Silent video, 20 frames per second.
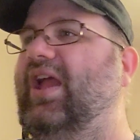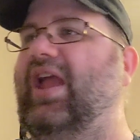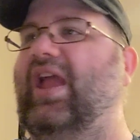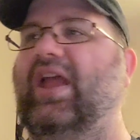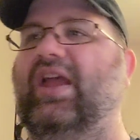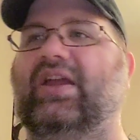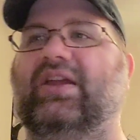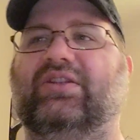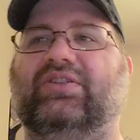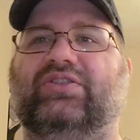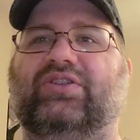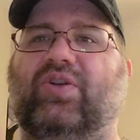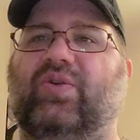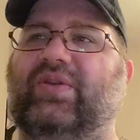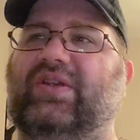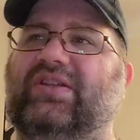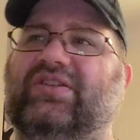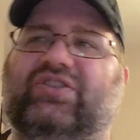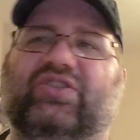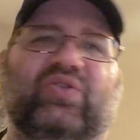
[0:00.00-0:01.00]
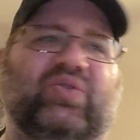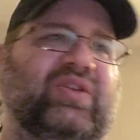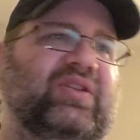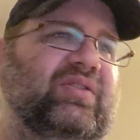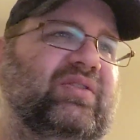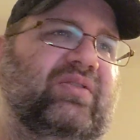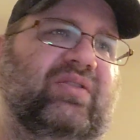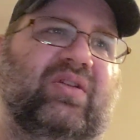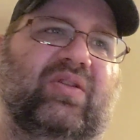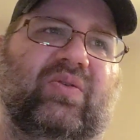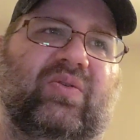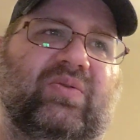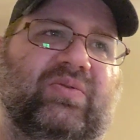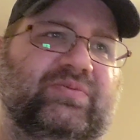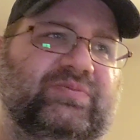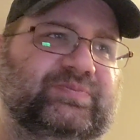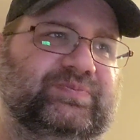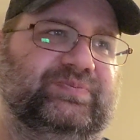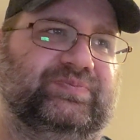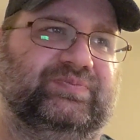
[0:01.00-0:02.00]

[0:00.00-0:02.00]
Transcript: And Jody is shooting, you know,